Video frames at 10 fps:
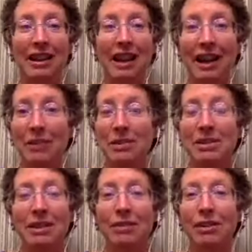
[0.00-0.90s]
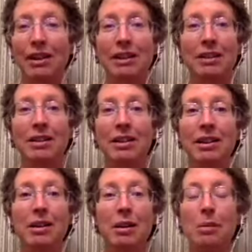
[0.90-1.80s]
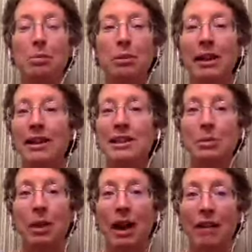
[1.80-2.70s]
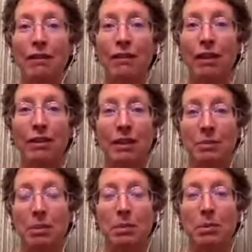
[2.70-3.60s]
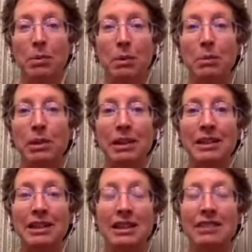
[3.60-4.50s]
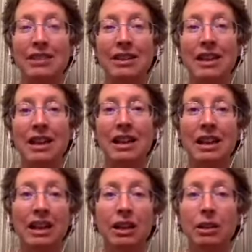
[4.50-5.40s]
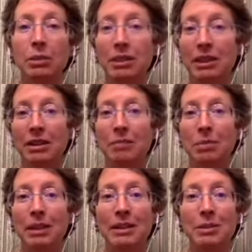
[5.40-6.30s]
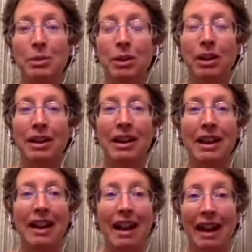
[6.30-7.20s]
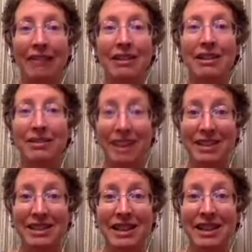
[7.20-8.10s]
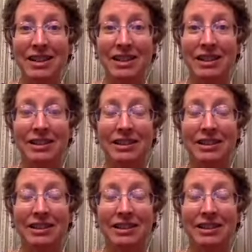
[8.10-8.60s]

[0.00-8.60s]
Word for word: I was never in a, a place where I felt that people were willing to even hear what the complaints were and have an investigation.